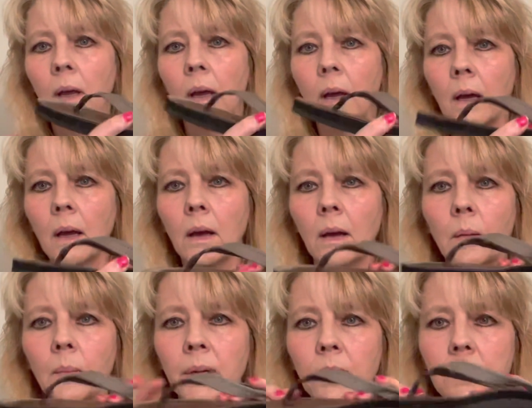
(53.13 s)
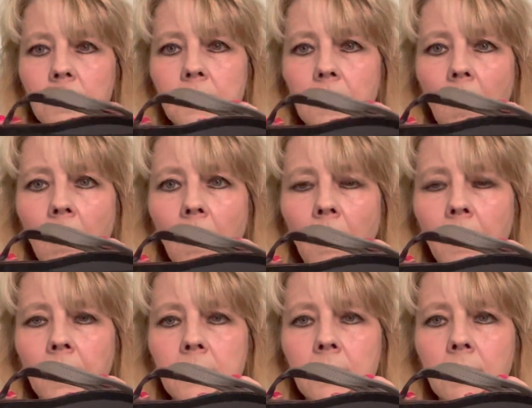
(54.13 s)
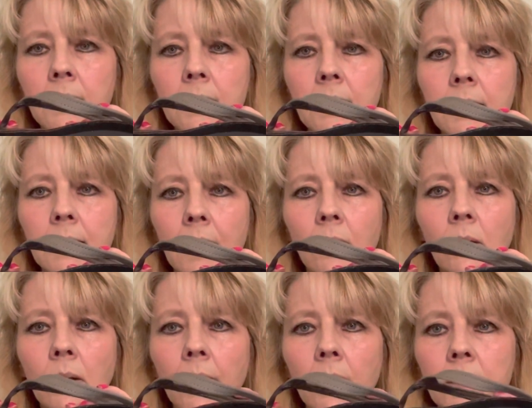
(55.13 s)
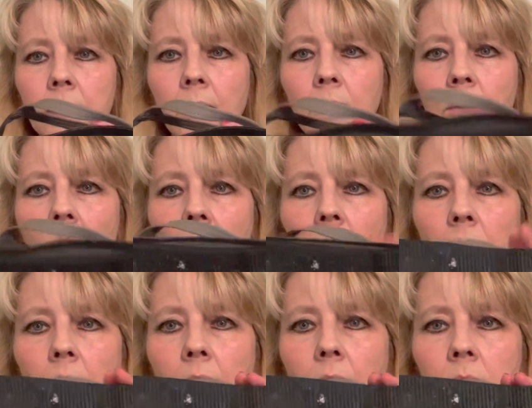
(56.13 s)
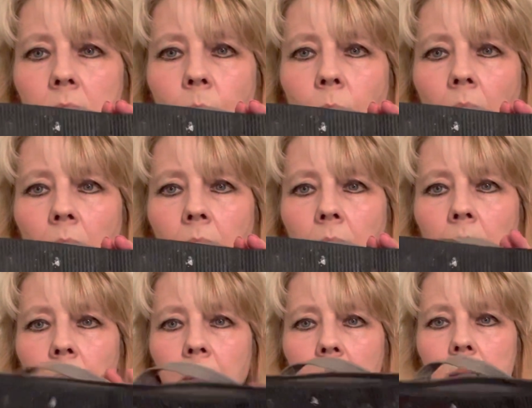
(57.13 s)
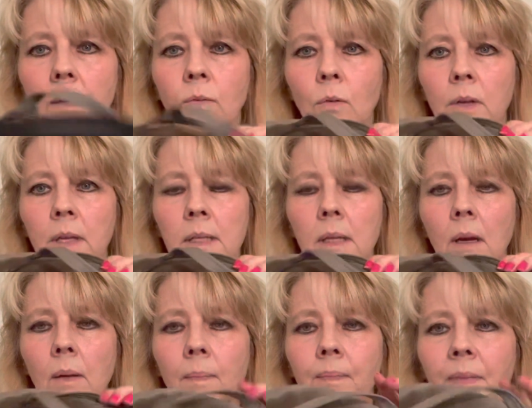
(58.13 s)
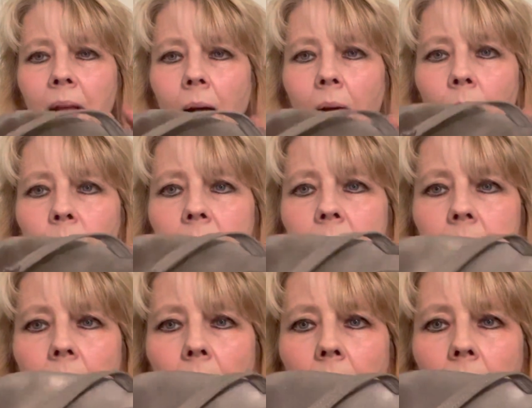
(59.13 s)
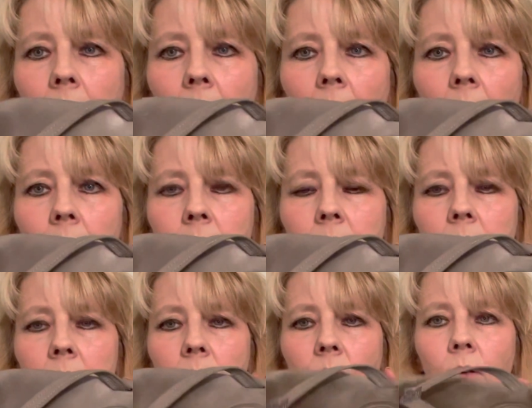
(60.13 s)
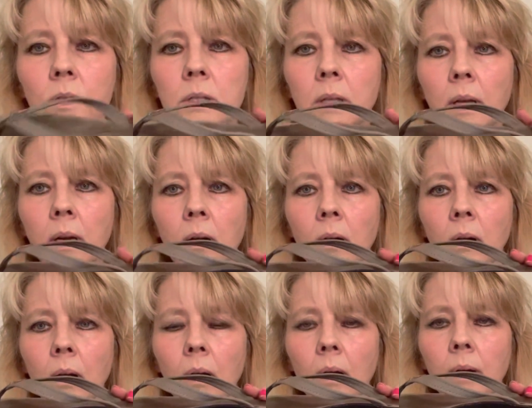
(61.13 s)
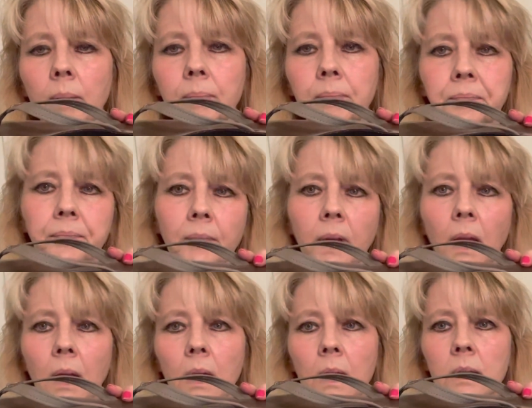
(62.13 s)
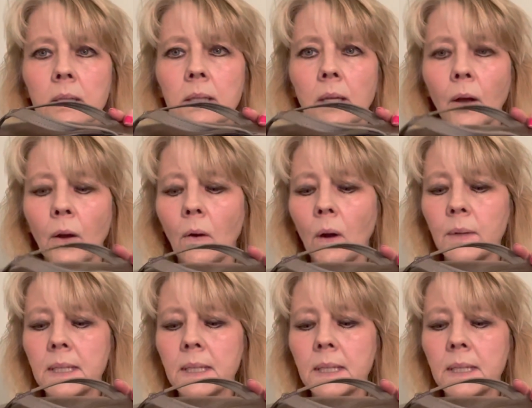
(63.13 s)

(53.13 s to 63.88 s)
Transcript: Here's the side. So this is a single layer sandal. Here's the bottom. Yes, I've worn these. I would say, so this is the first layer. So I would